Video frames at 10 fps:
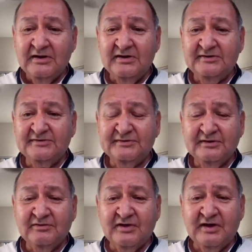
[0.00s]
is
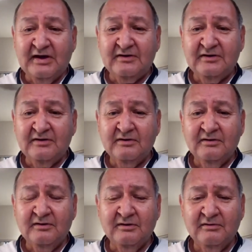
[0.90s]
that
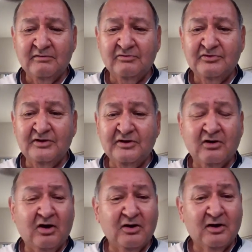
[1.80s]
there
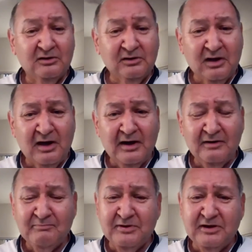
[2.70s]
are a lot
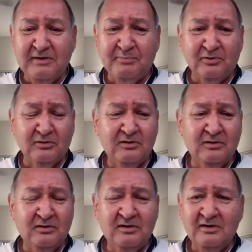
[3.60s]
of people
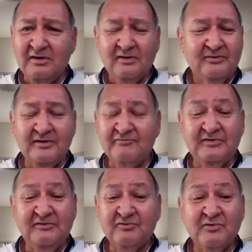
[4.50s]
that have
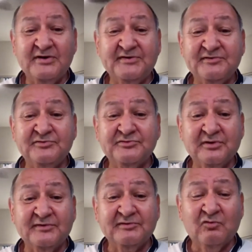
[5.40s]
never read sutras